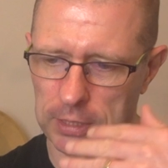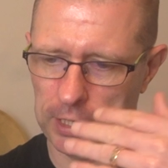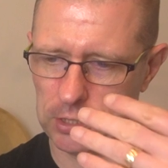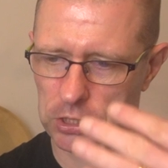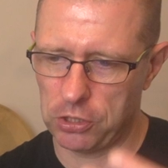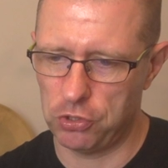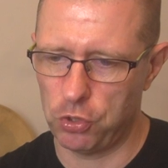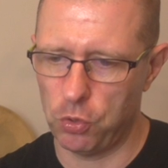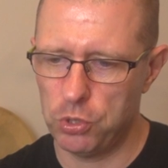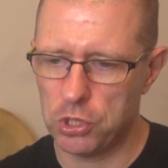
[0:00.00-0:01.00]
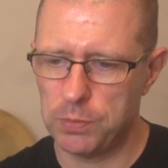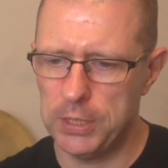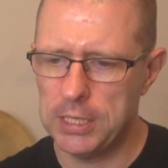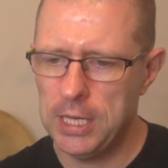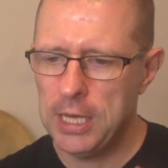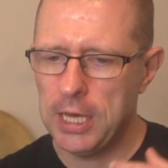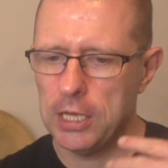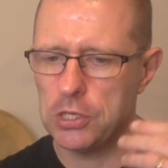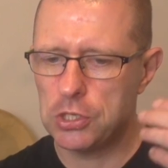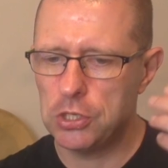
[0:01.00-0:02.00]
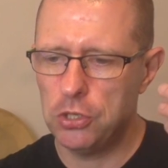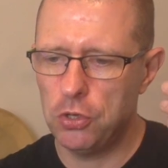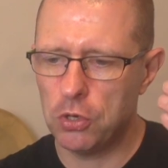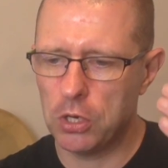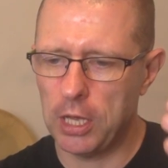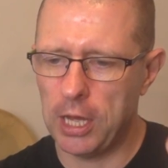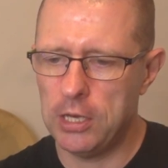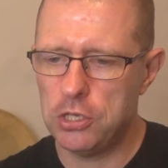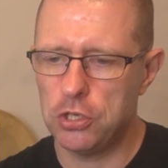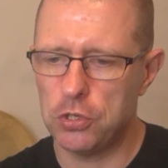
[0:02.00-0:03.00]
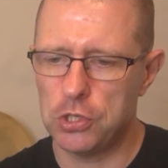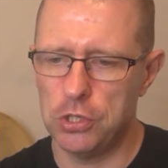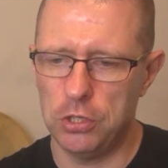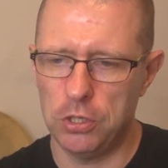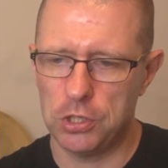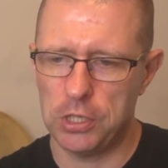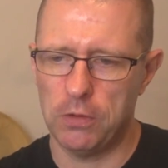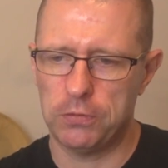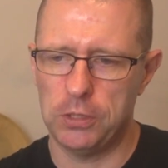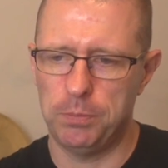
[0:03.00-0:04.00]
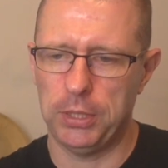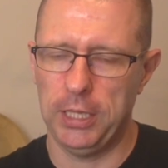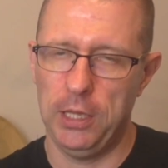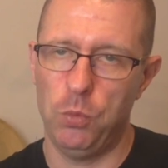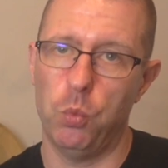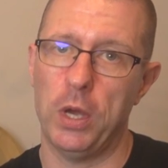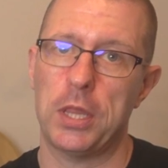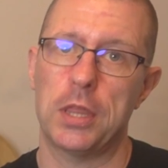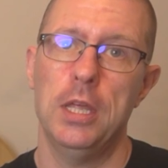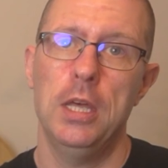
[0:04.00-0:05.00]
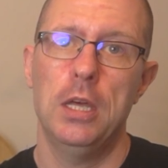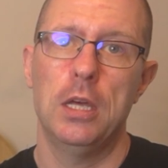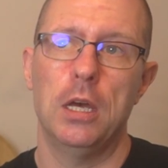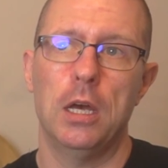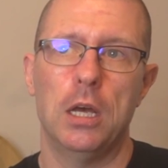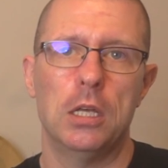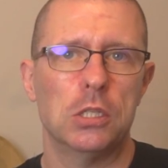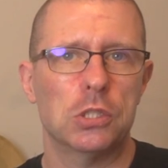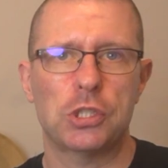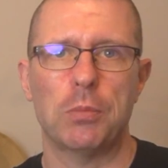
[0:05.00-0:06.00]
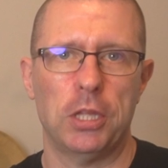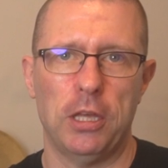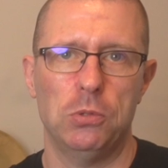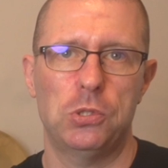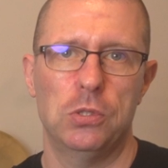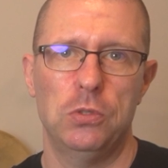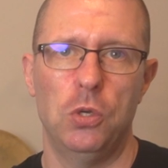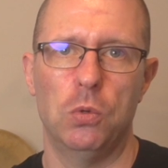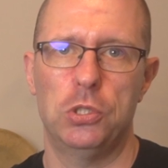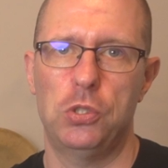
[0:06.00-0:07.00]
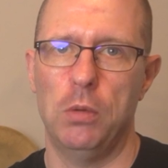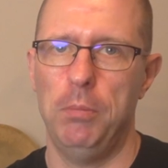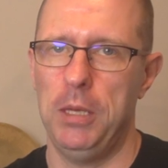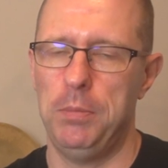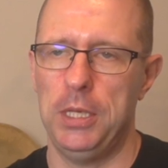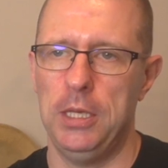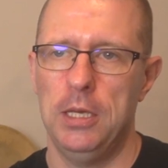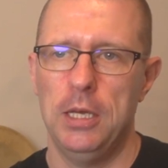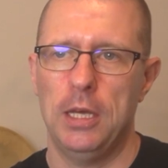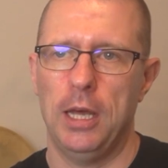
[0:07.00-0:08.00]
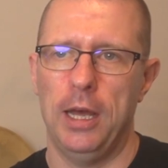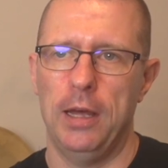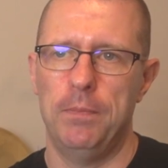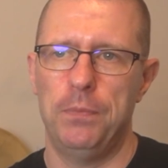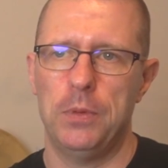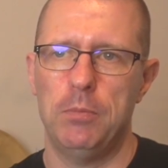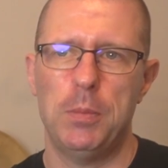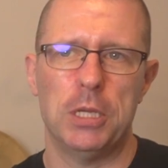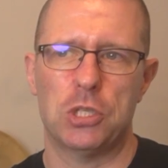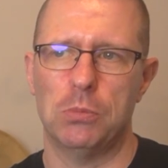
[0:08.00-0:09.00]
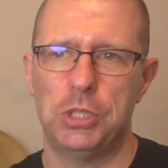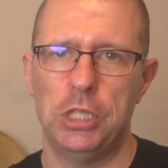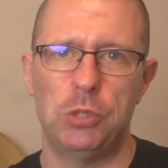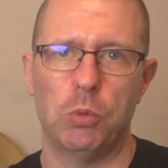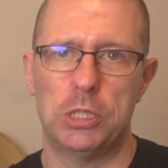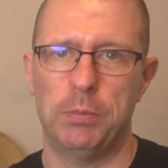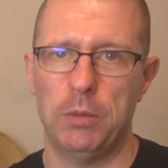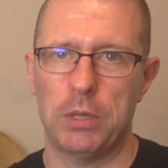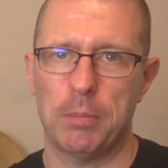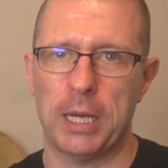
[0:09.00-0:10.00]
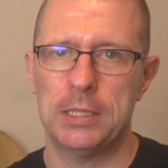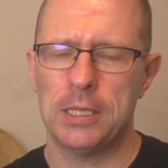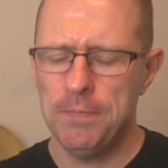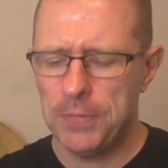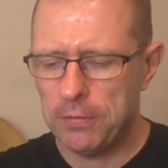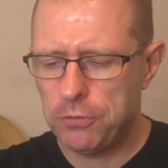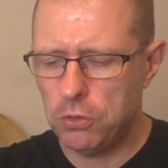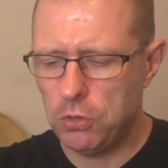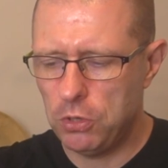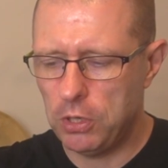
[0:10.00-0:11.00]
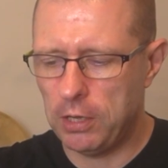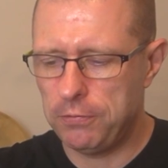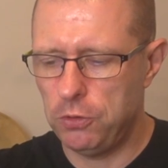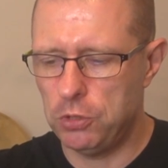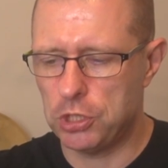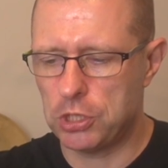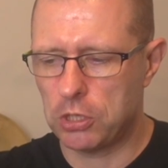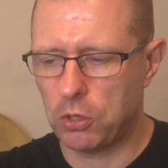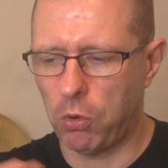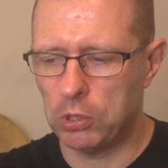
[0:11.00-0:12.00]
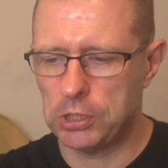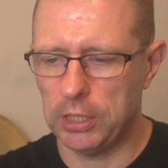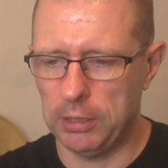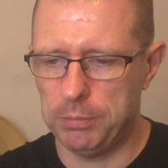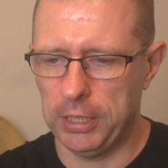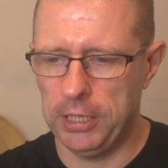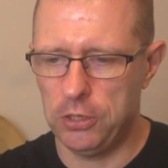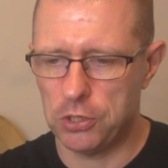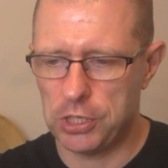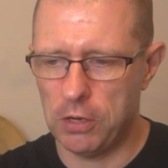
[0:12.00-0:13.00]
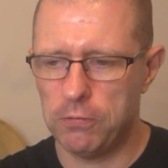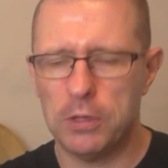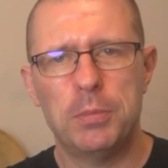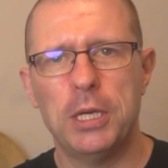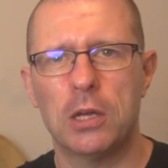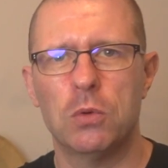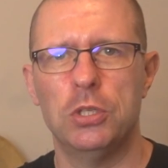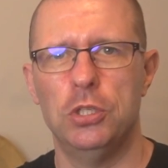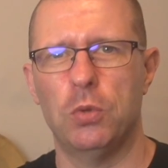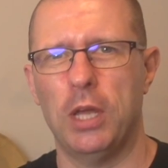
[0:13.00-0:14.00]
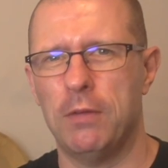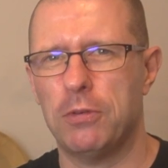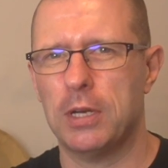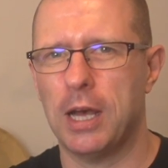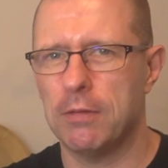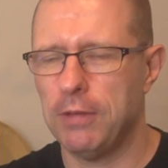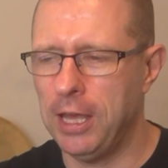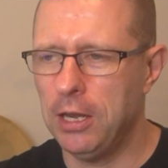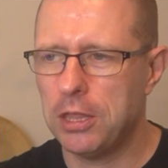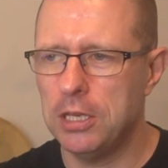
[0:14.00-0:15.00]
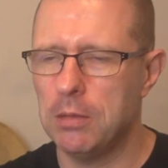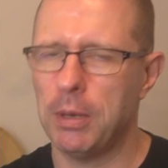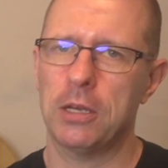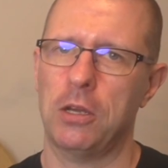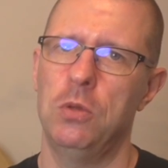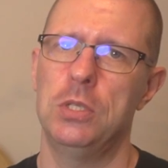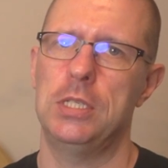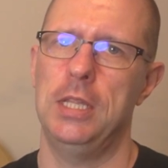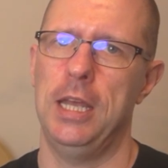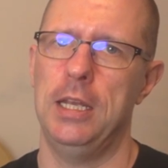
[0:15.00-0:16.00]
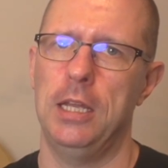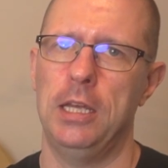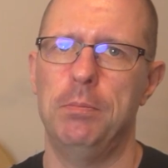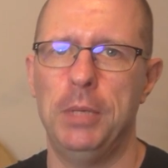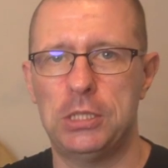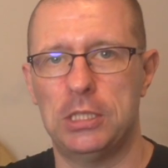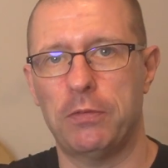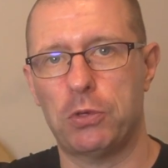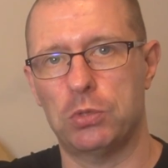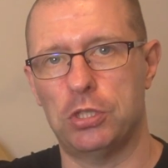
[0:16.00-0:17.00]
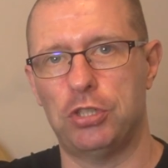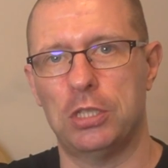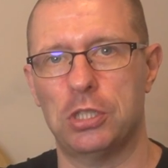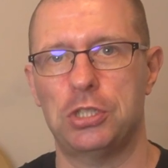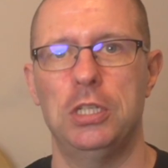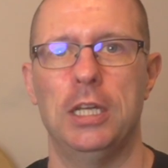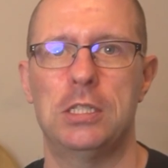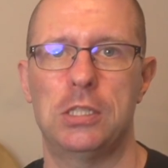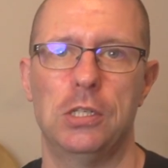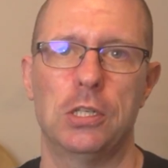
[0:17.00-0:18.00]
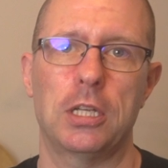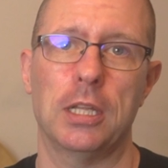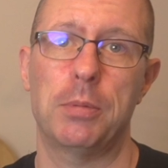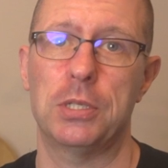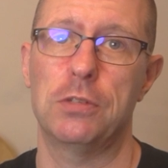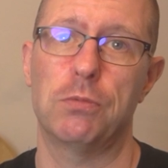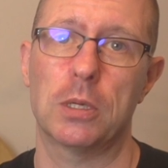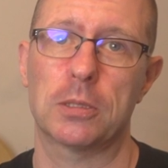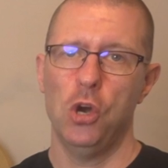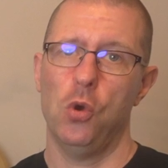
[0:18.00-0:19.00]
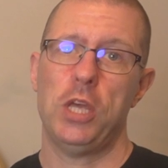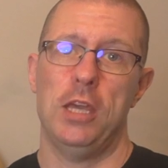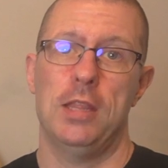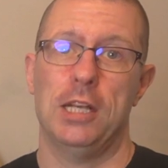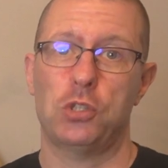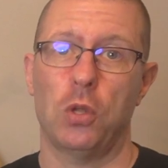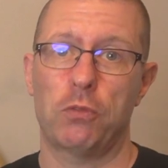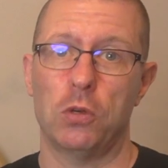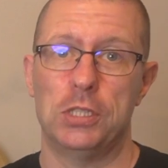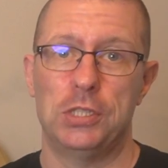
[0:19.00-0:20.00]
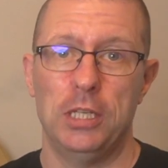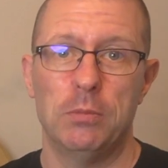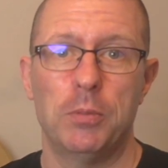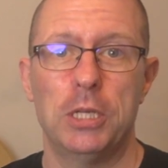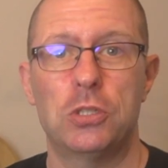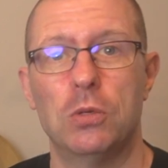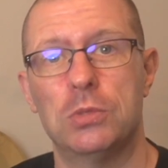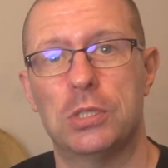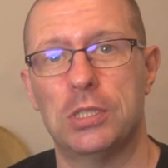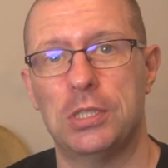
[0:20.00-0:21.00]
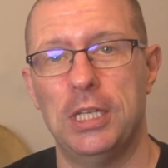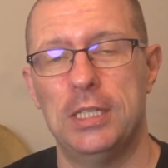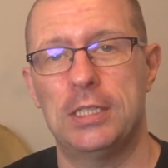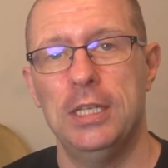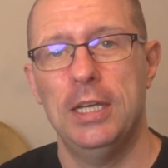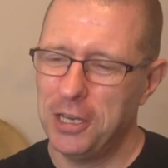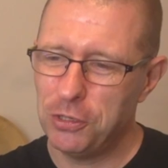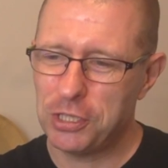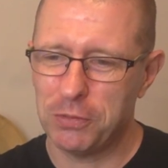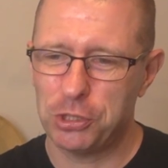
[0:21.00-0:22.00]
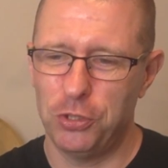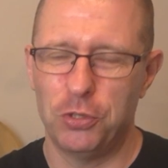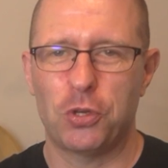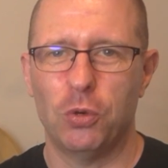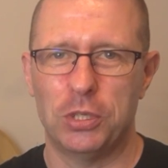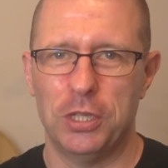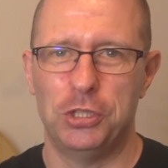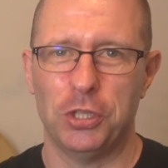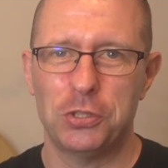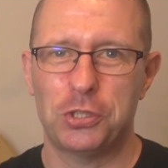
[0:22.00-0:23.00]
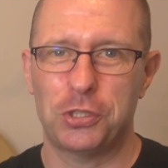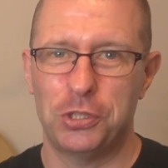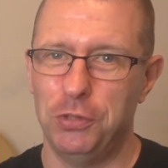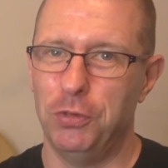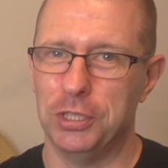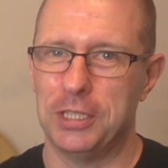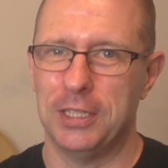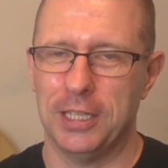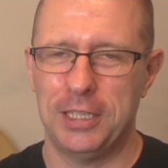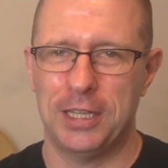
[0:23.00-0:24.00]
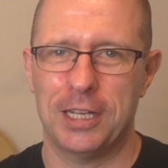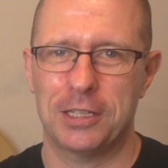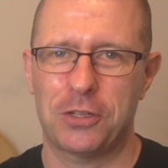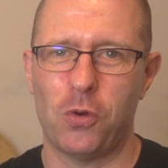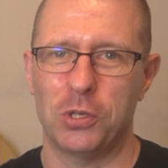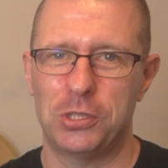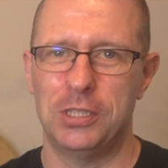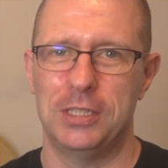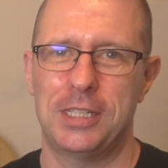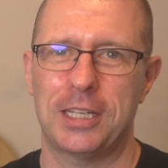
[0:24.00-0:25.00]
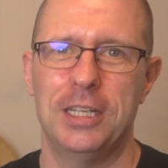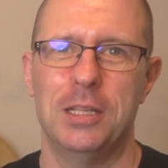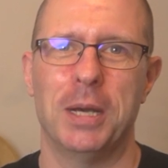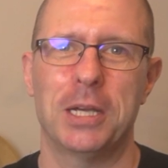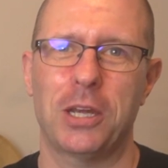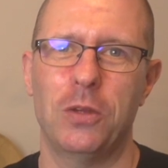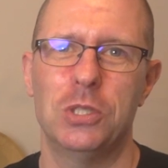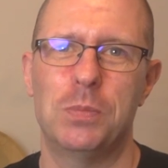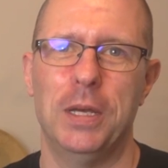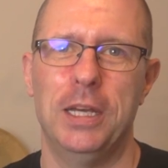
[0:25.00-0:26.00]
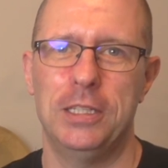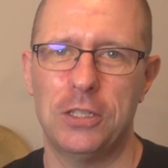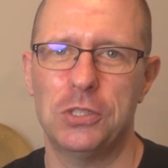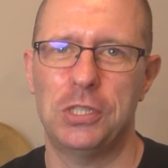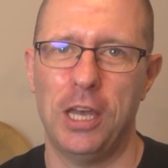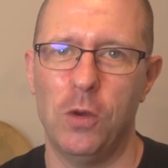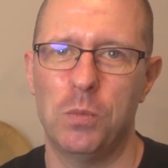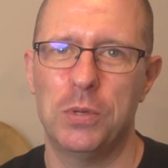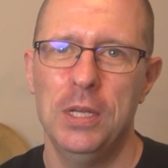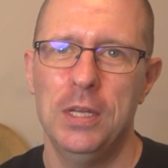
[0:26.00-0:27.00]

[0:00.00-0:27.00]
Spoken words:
learning to control your speed, is you're introducing yourself to play with something else. You know, so it may be, maybe at some stage you want to play with a band. If you just constantly play yourself at the piano and you don't ever have anything in the background, then it makes it difficult to transition into collaborative work. Okay, that's all I've got to say about metronomes. As I said, I used to have a student who called it the judge because she really didn't like that constant ticking in the background, but it does help.